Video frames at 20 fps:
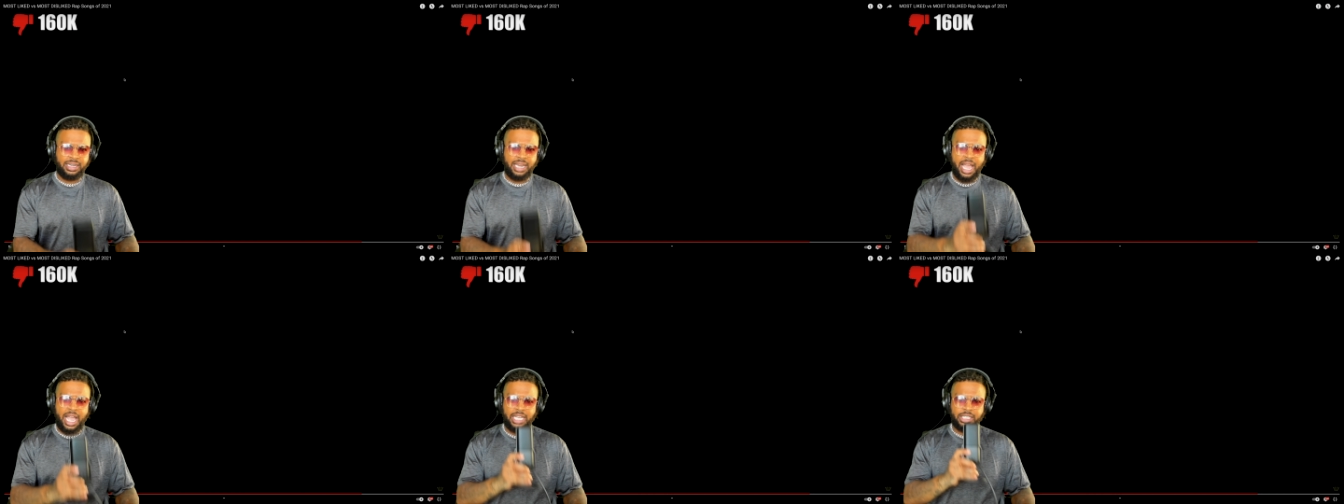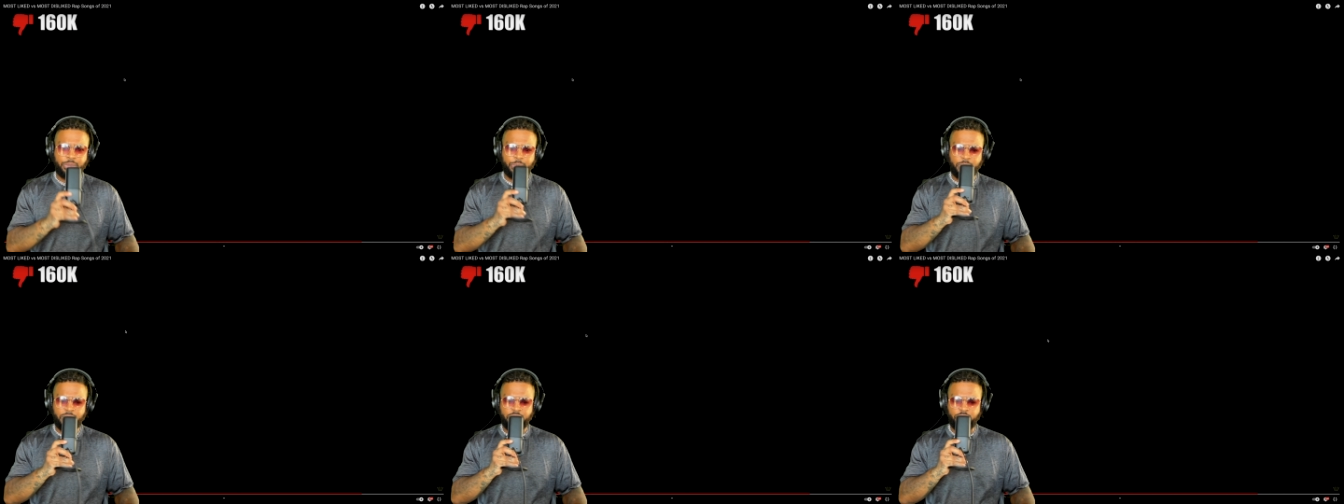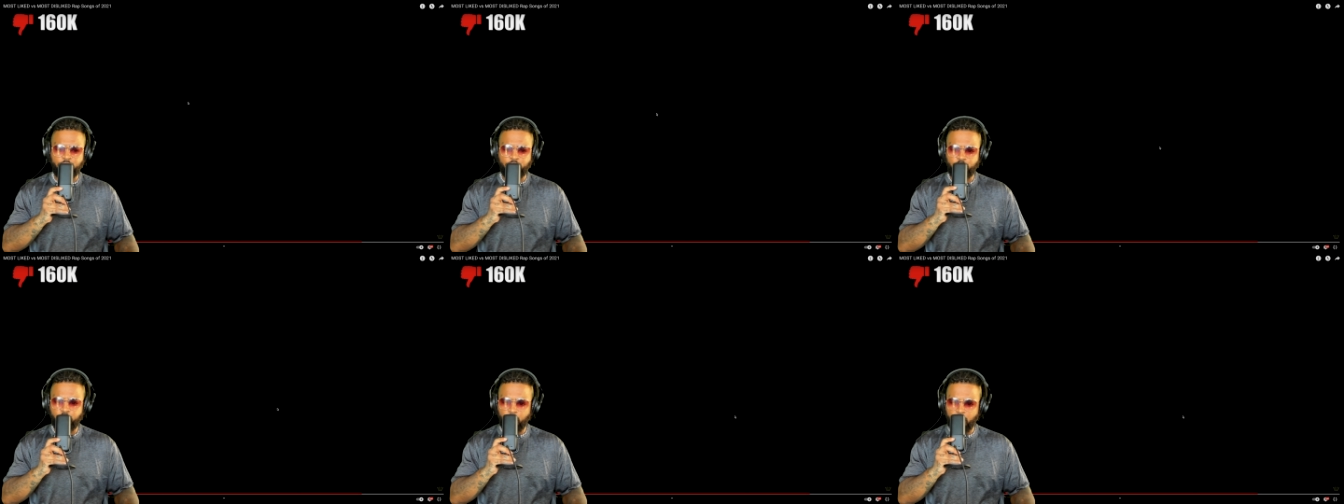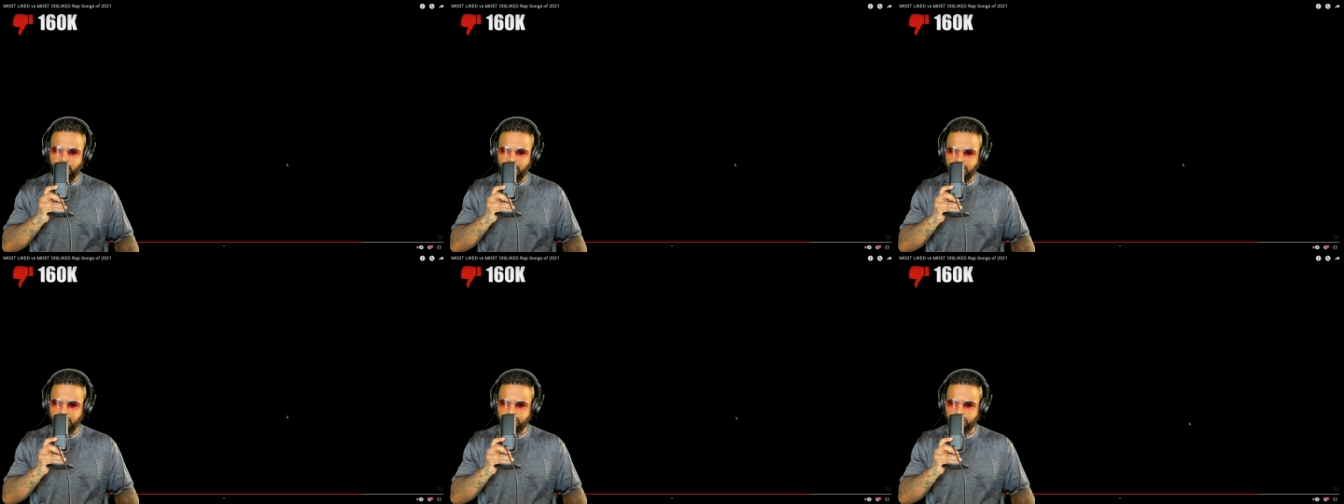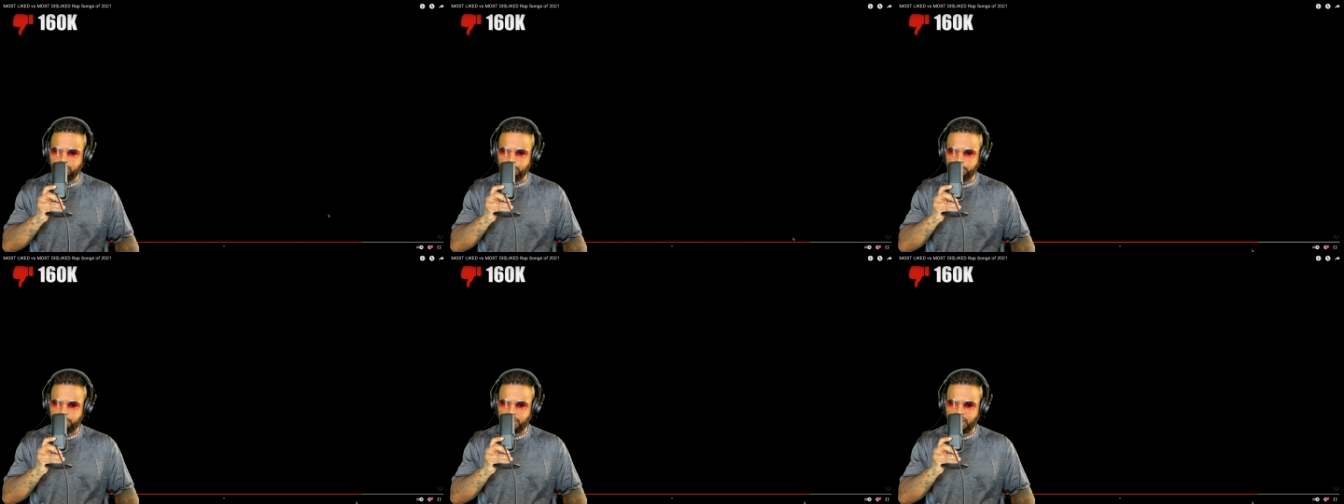last one is really
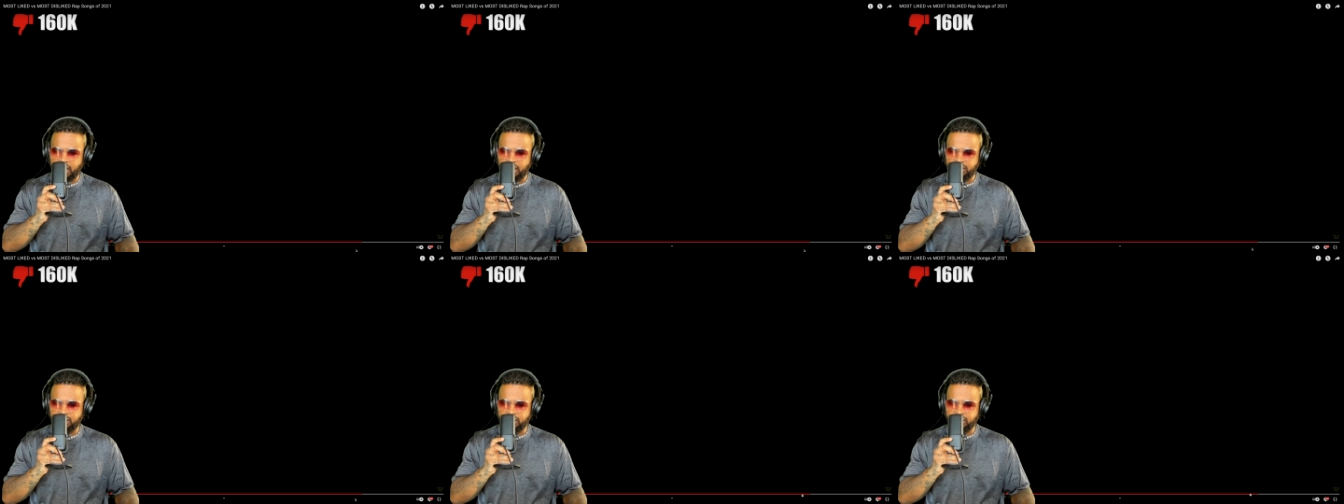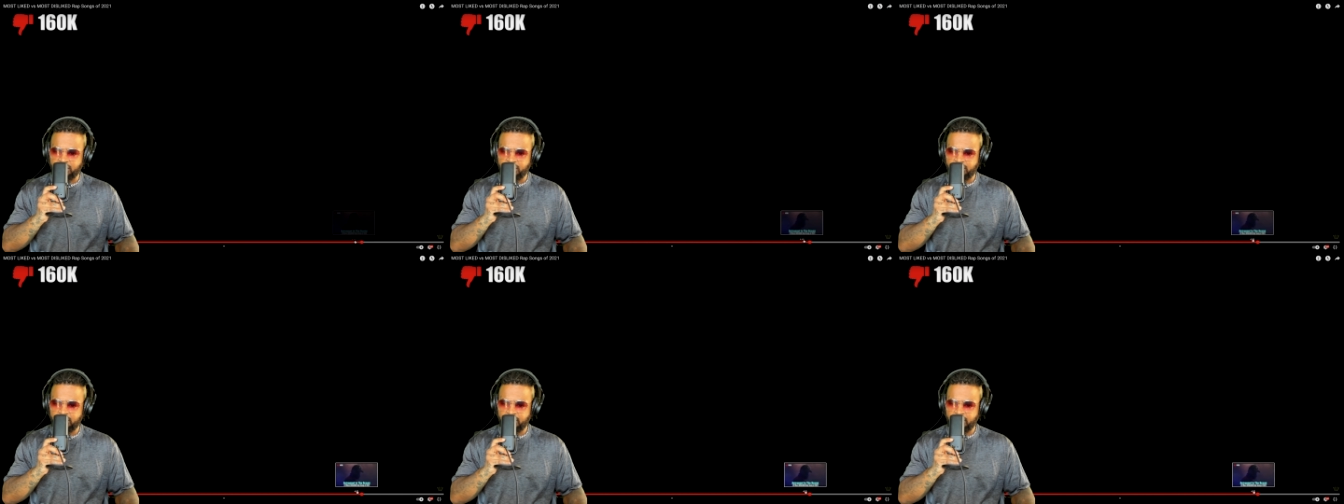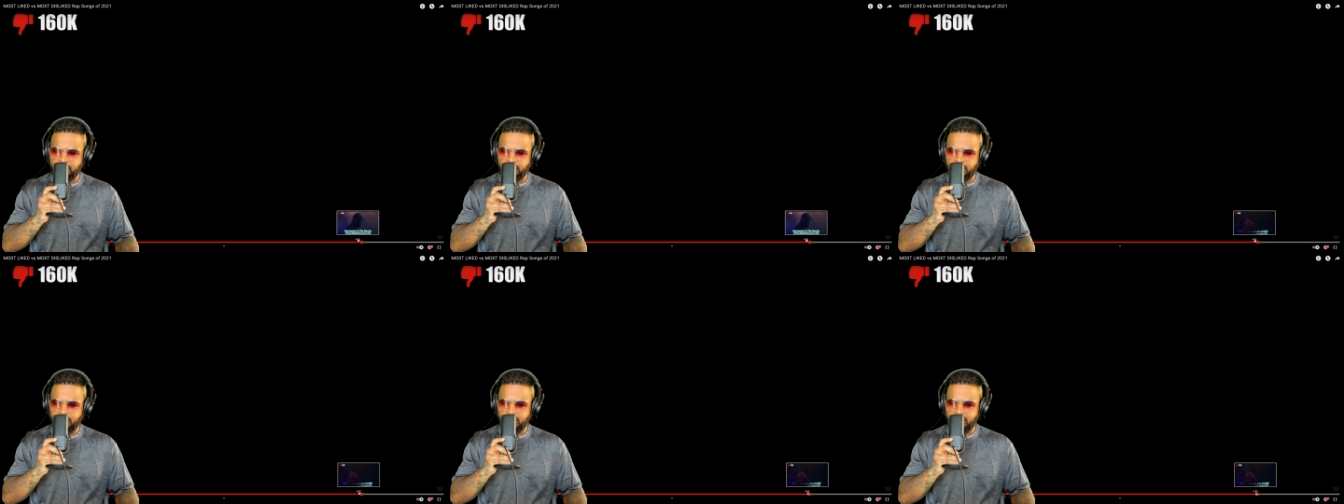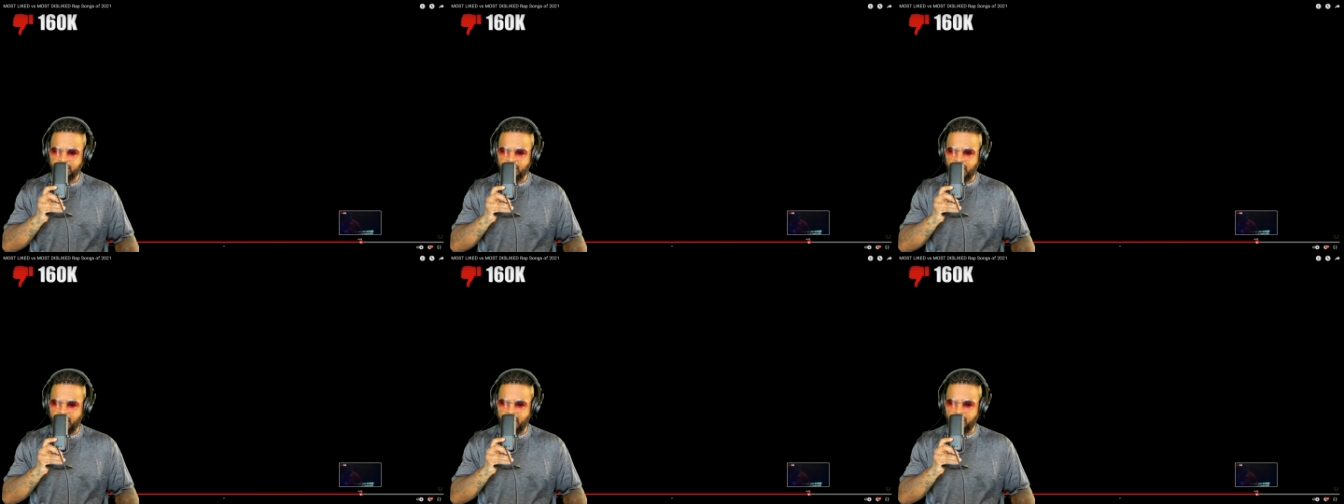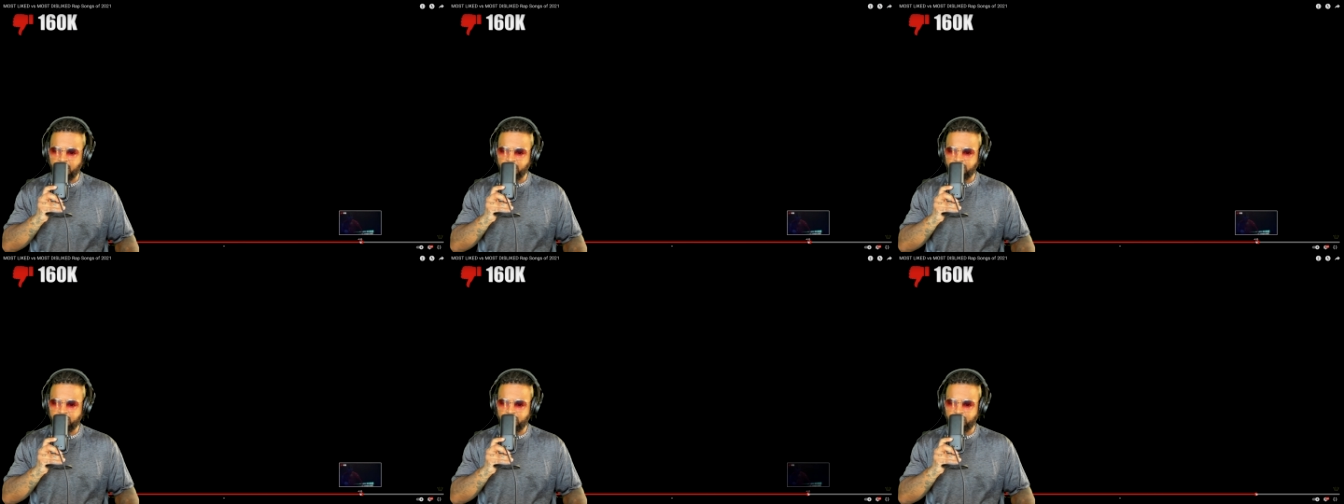surprising.
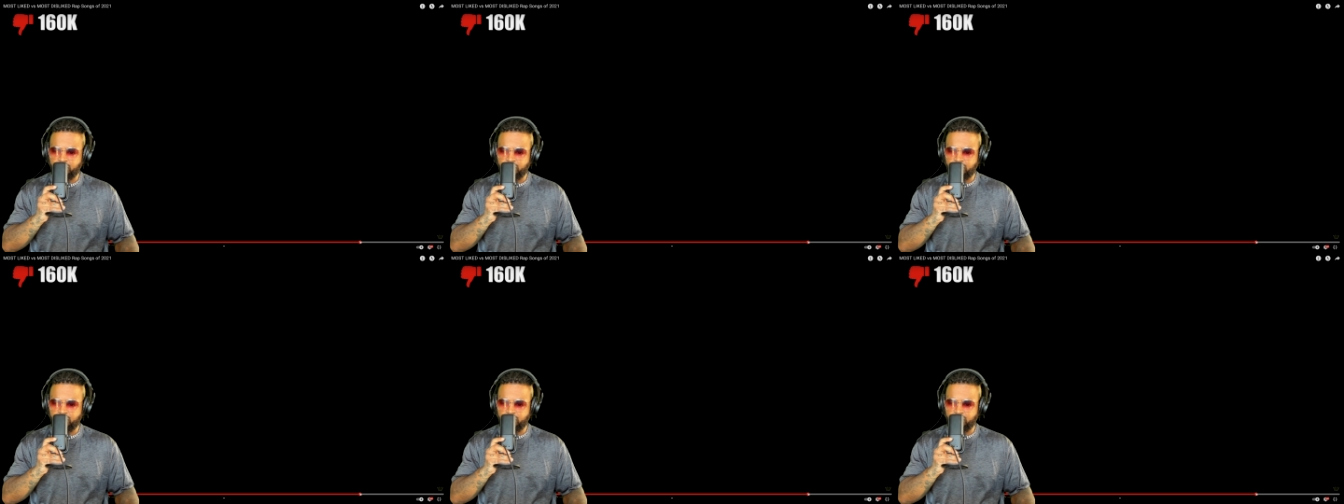I heard this